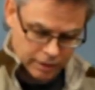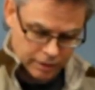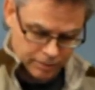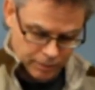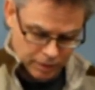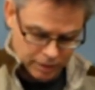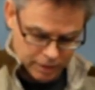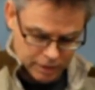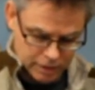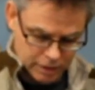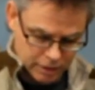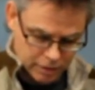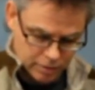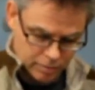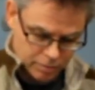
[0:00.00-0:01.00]
I
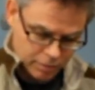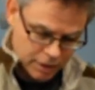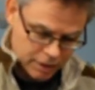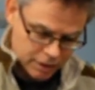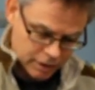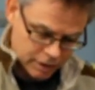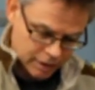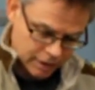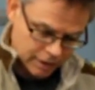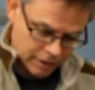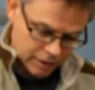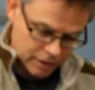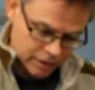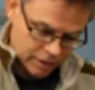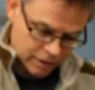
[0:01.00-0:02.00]
continue pinching down
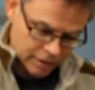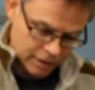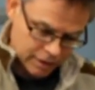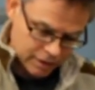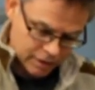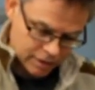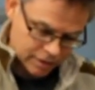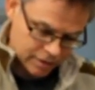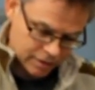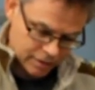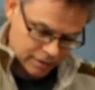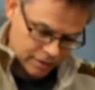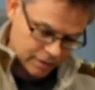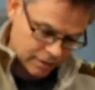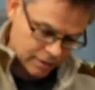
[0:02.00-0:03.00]
the sides
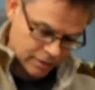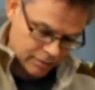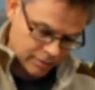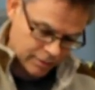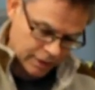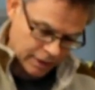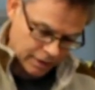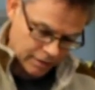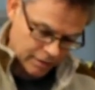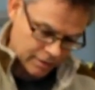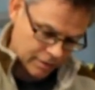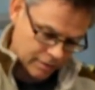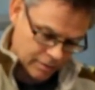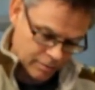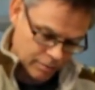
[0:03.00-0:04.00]
of that
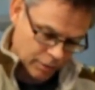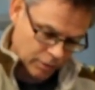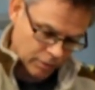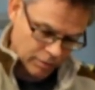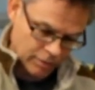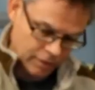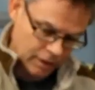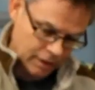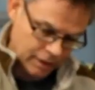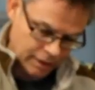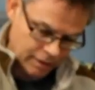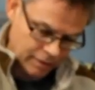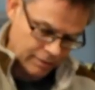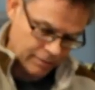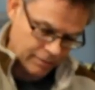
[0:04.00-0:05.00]
ball of clay,